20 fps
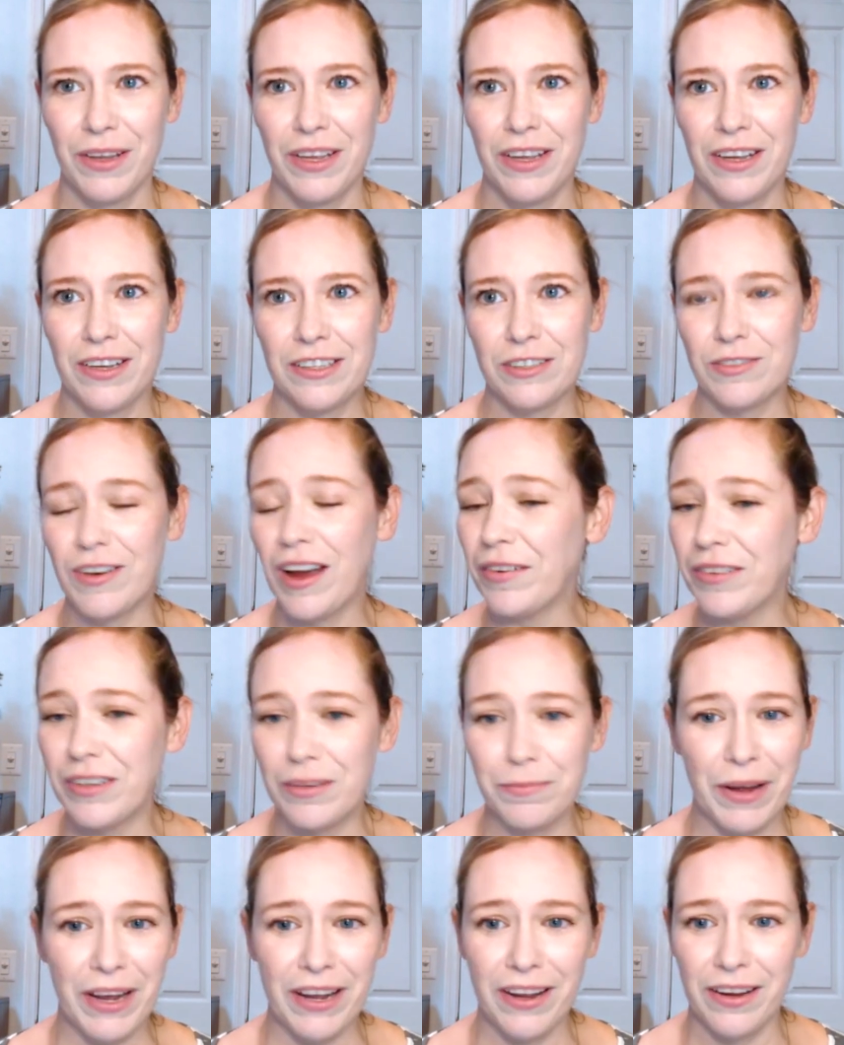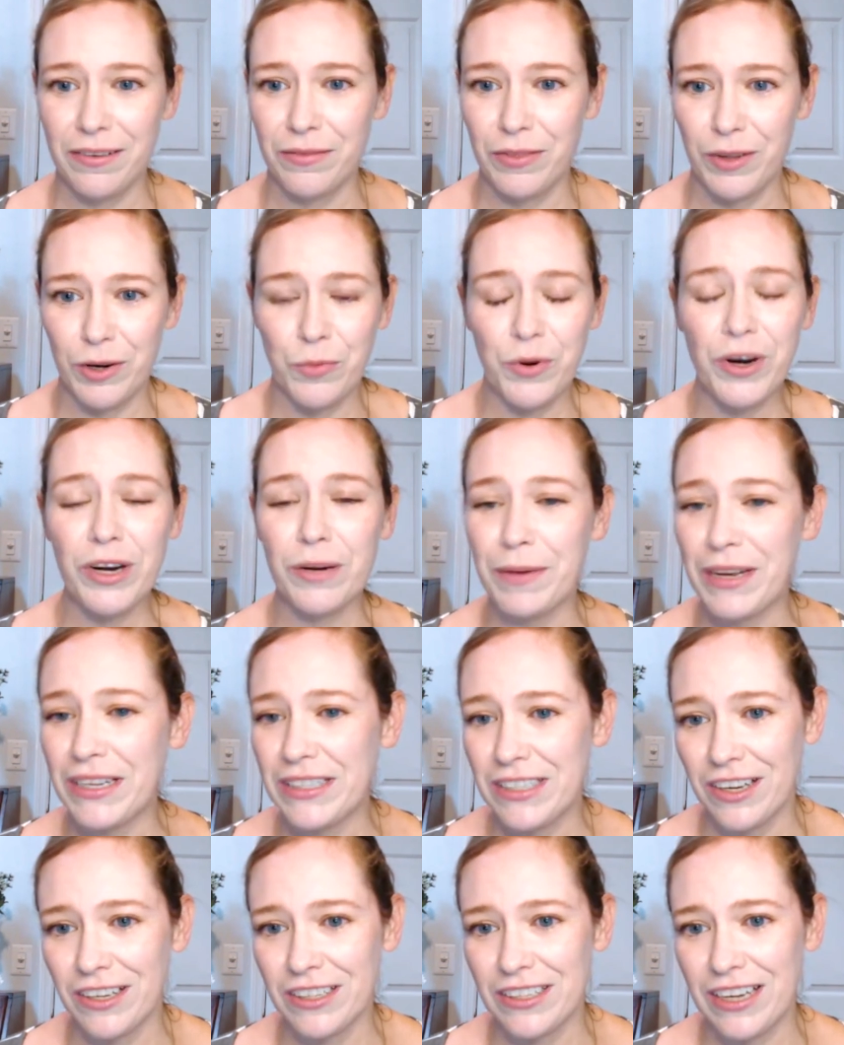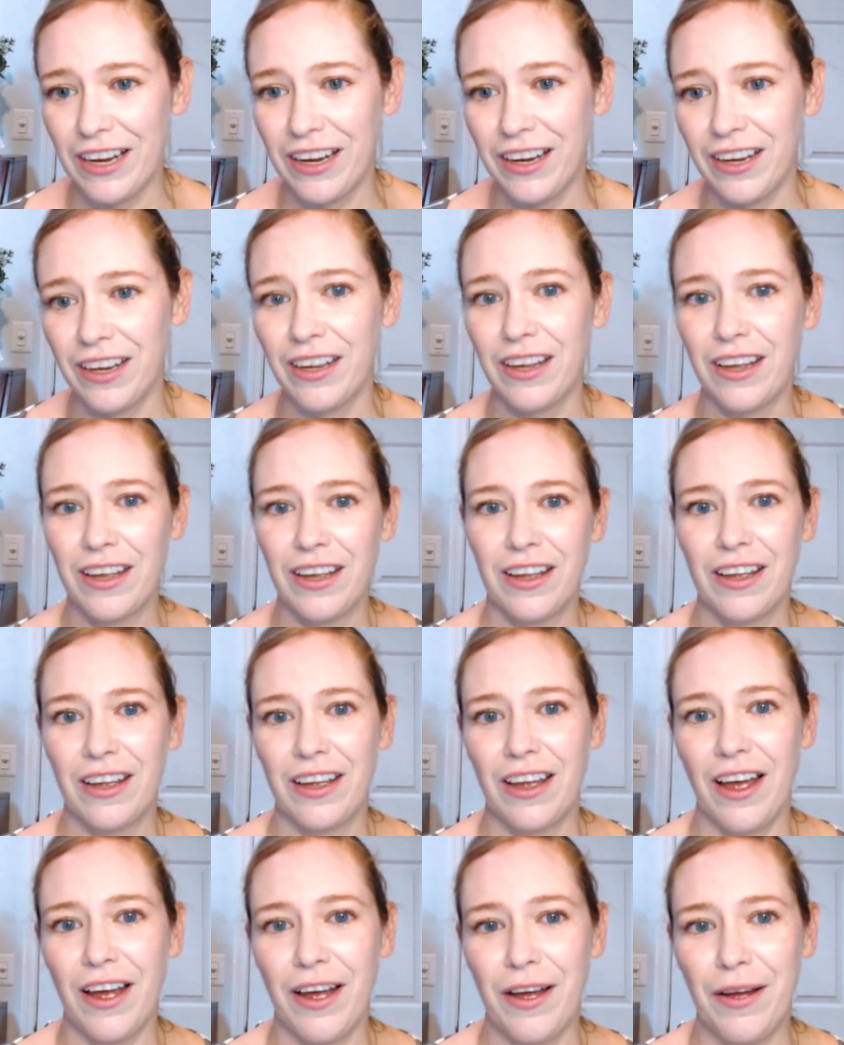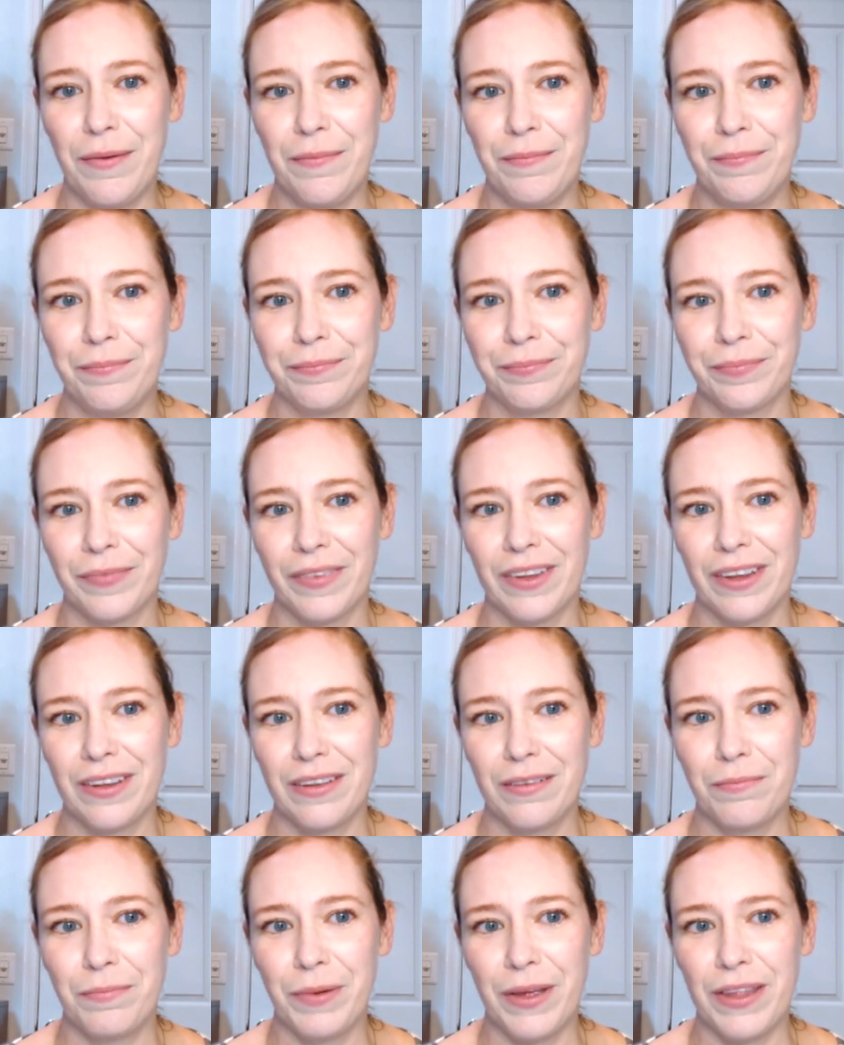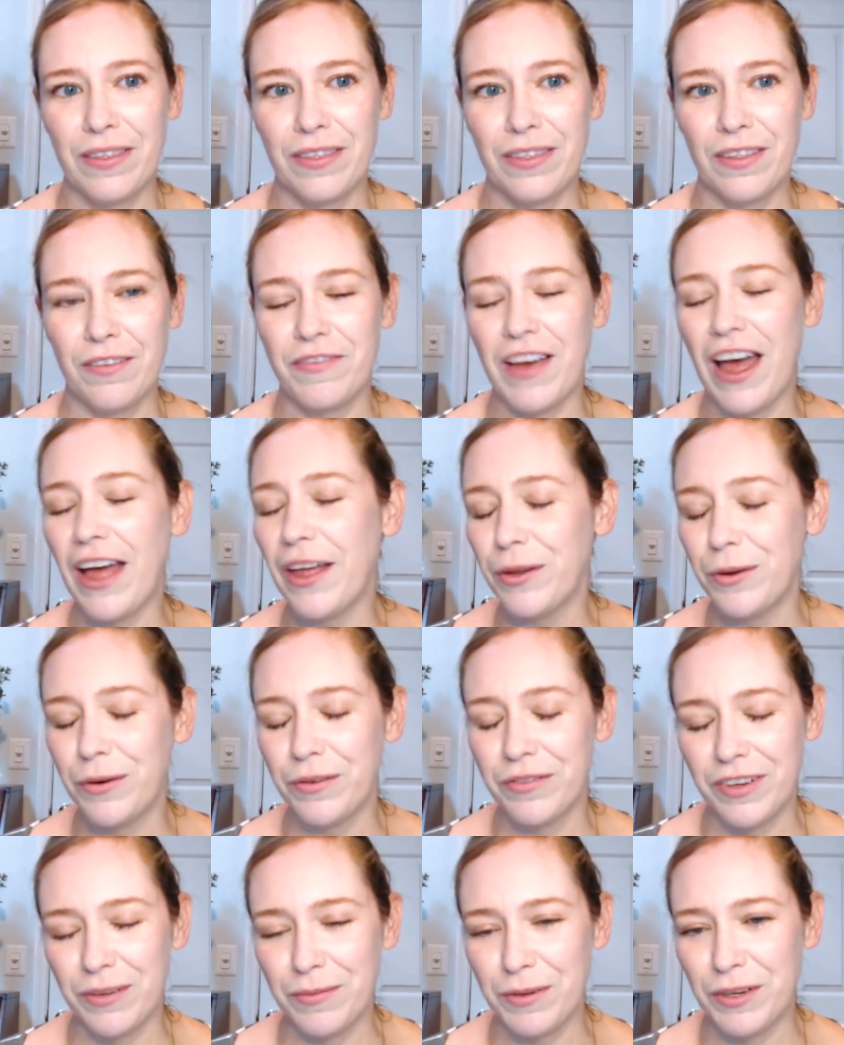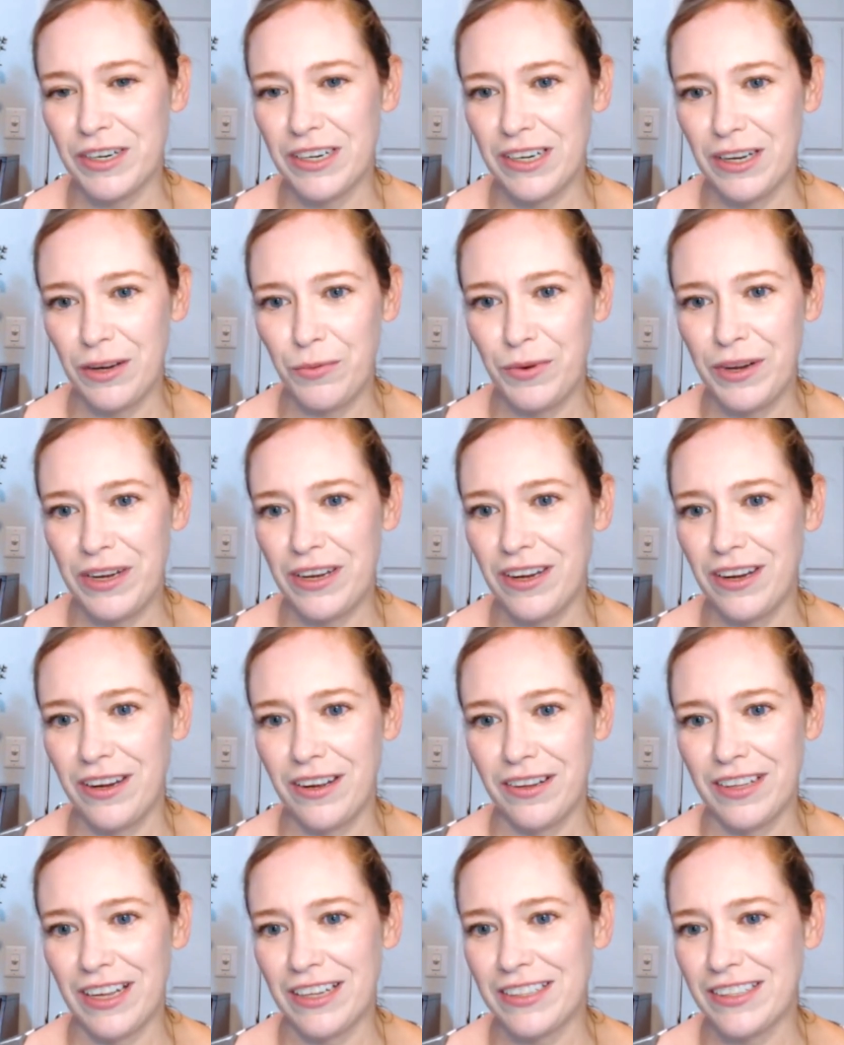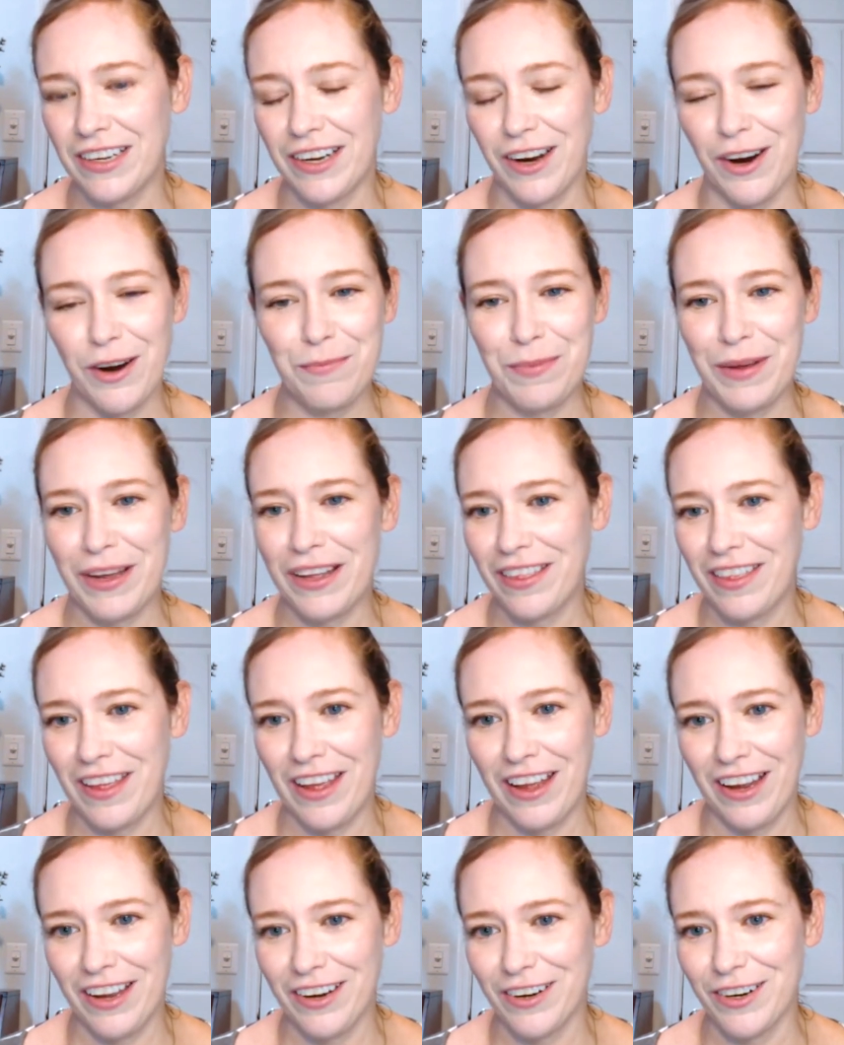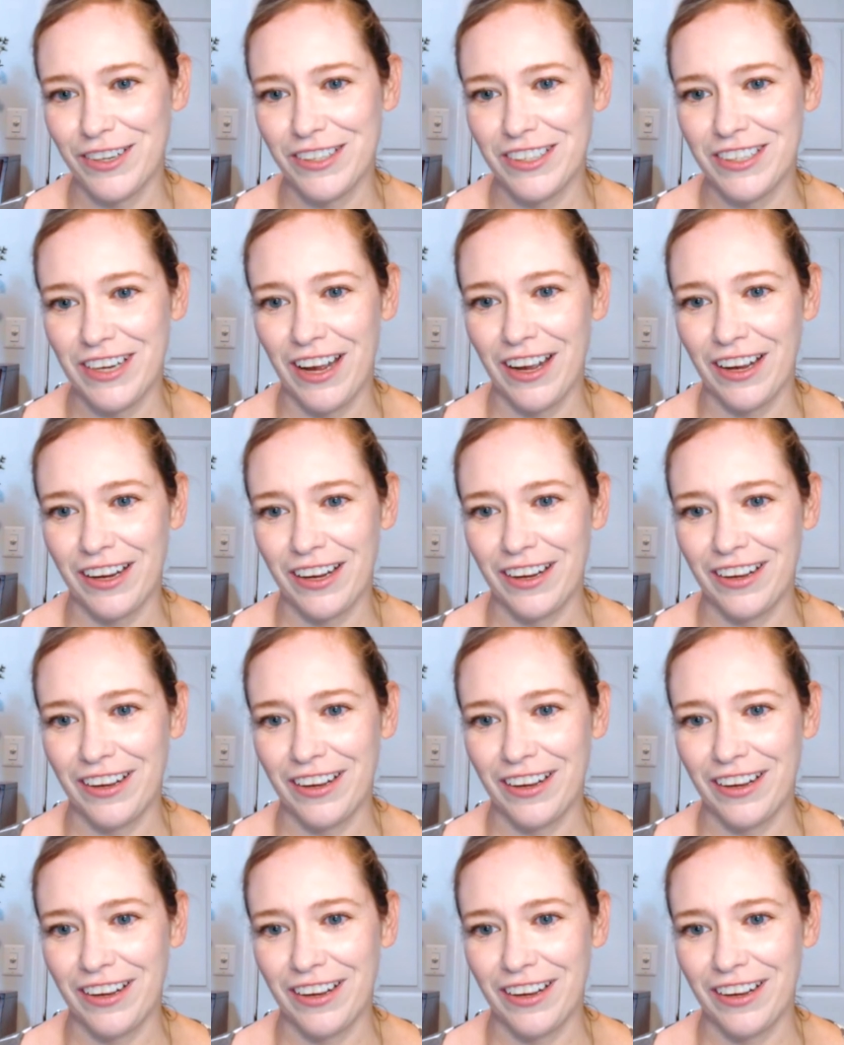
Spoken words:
surrounded by their workmates all day. Um, but the value of community, that's like our big thing at Nurse Tech.